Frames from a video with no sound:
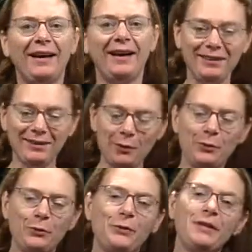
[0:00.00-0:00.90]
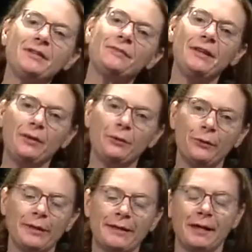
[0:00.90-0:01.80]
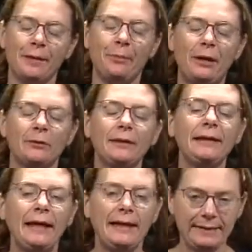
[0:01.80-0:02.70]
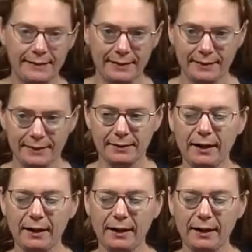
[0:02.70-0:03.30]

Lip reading: Hello, this video is about lenses,